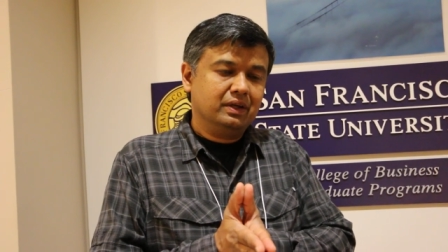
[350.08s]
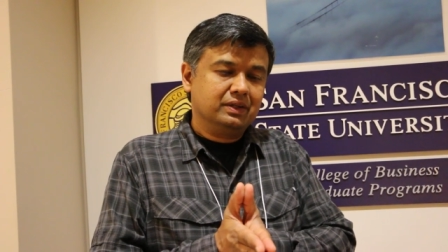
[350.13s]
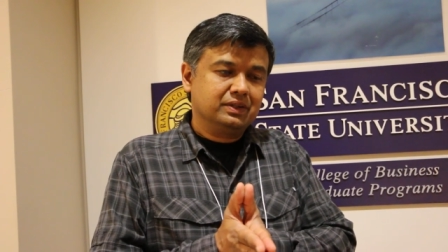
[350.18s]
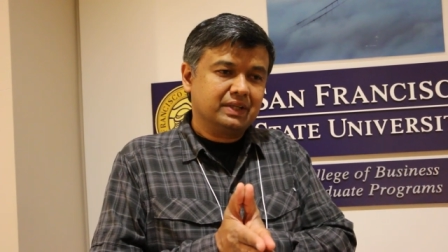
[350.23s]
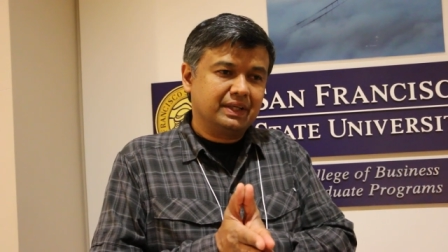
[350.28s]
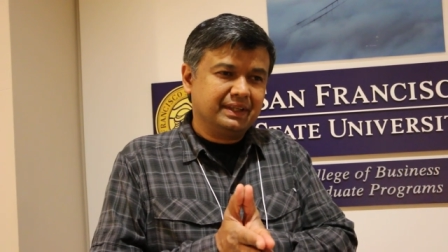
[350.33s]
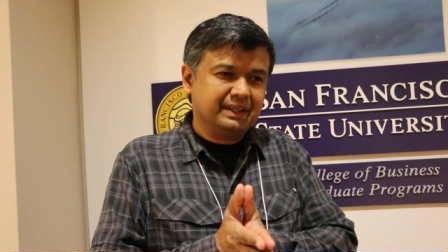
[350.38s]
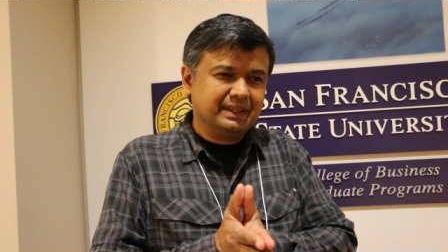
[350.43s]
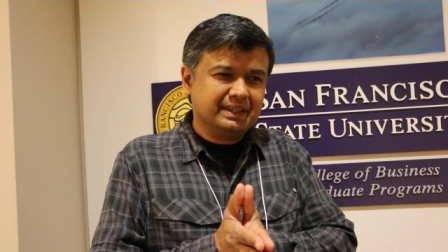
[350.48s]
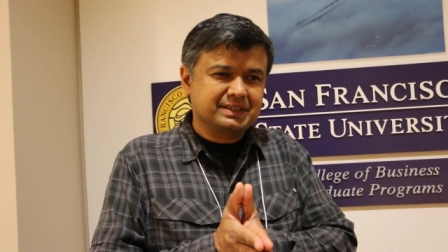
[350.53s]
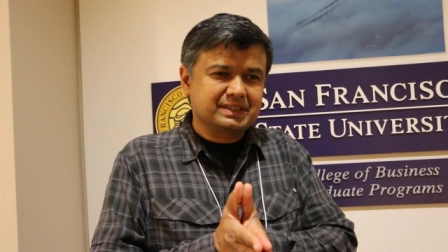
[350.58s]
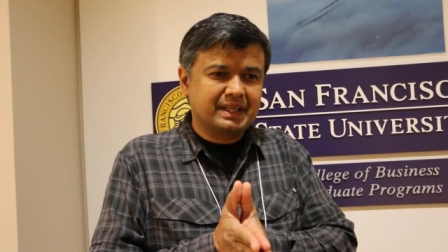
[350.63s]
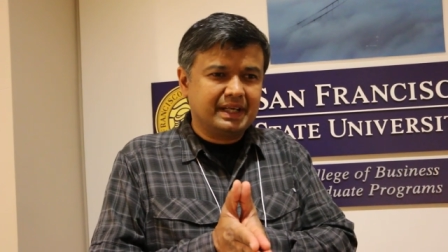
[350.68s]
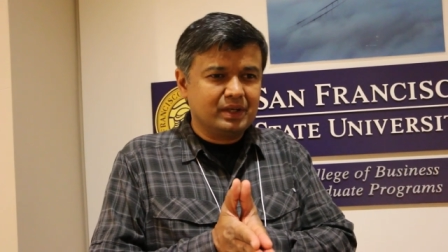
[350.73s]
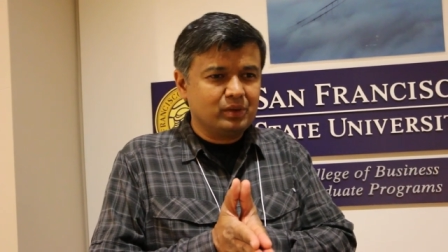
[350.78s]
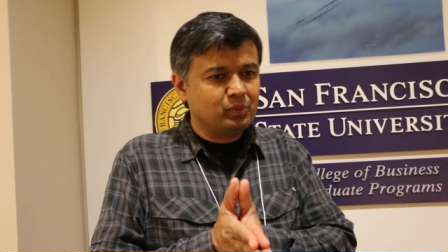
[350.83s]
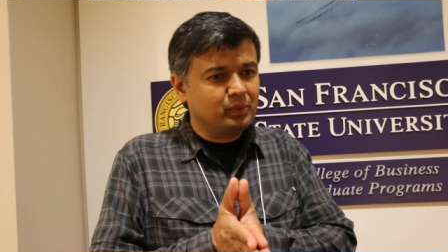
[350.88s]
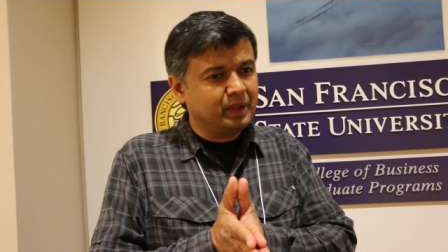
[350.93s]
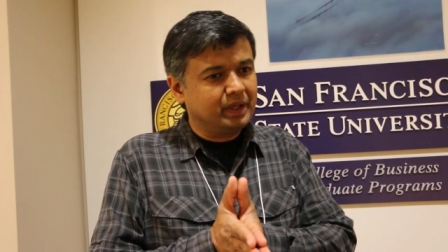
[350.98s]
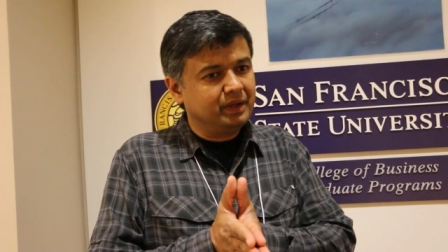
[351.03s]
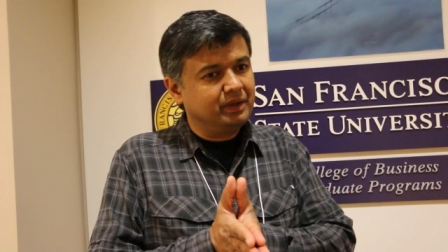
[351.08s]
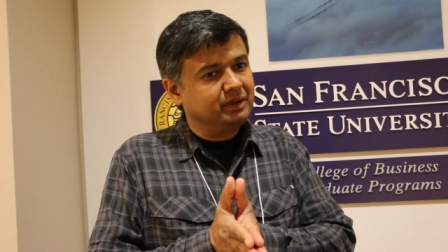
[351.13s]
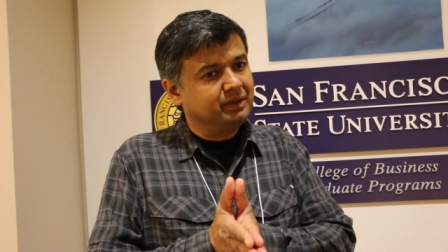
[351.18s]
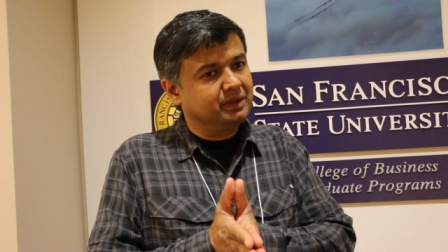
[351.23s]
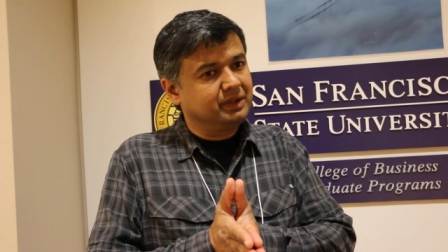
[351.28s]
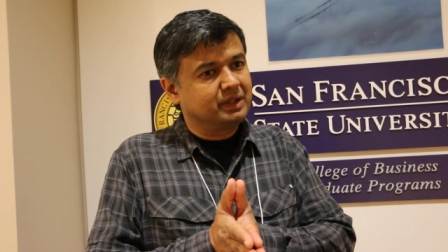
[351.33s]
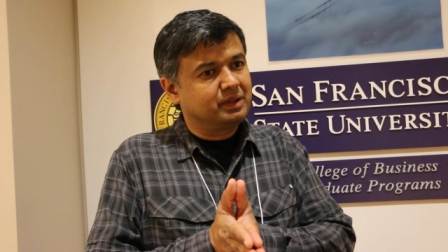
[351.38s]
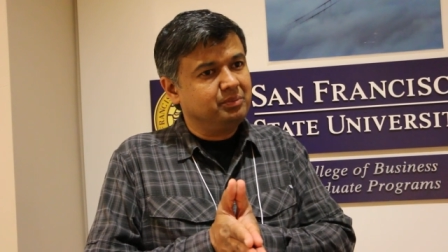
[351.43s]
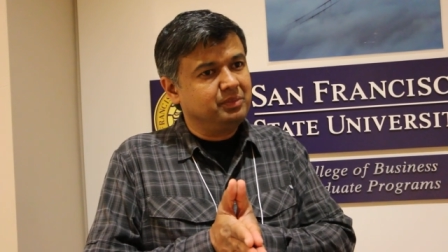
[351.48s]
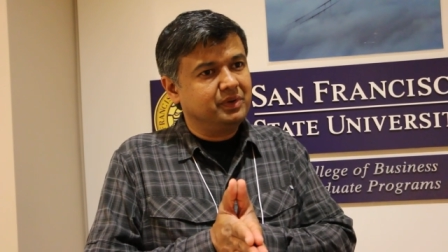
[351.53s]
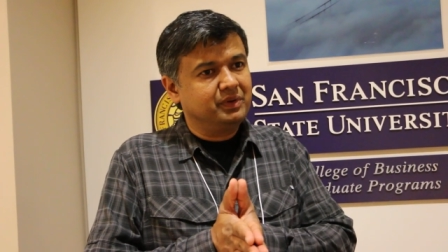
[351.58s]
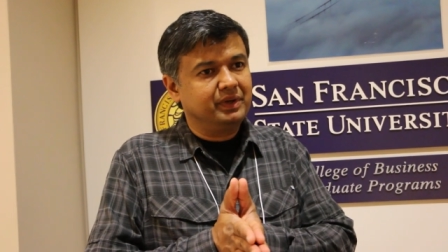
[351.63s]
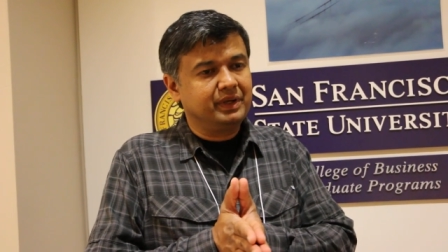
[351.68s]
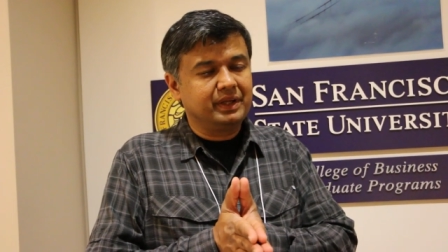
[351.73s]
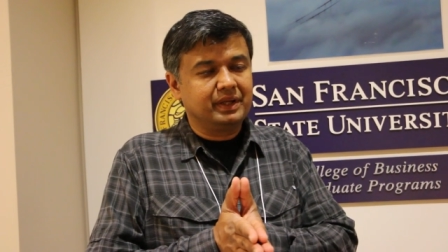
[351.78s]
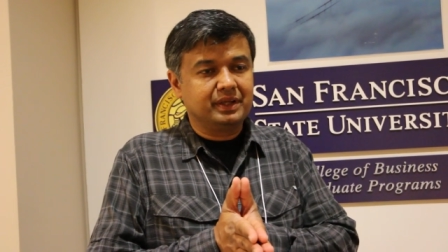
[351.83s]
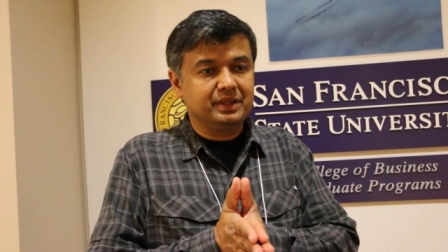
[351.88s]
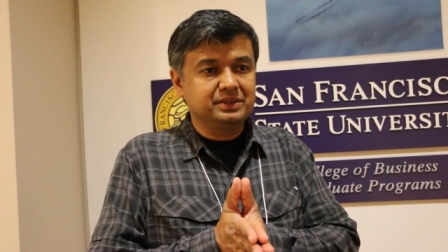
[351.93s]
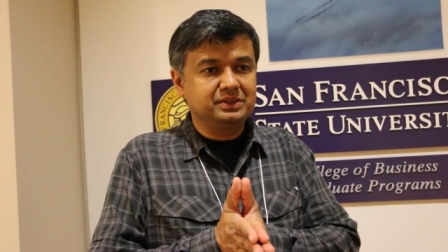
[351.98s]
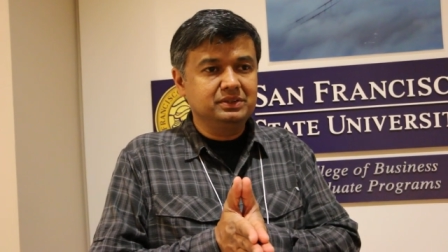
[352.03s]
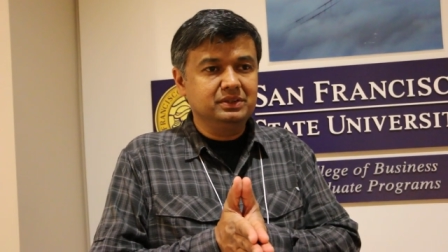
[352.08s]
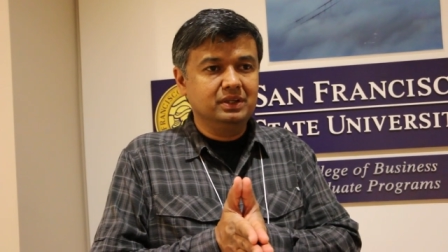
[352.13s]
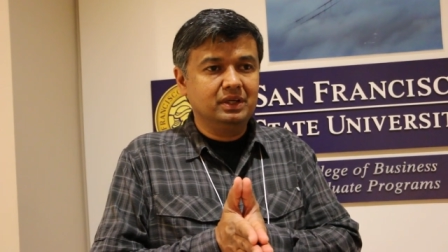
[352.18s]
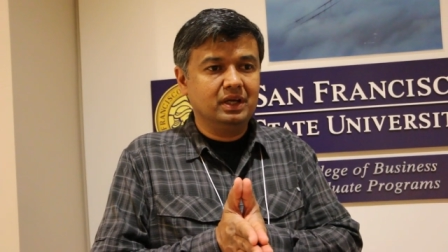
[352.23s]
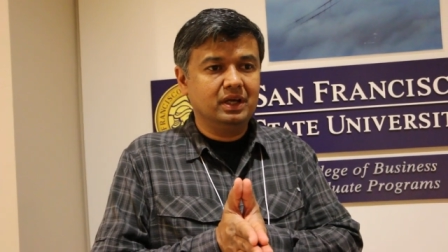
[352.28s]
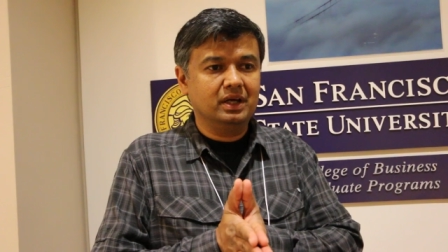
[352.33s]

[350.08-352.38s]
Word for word: So I think that's kind of where the community is.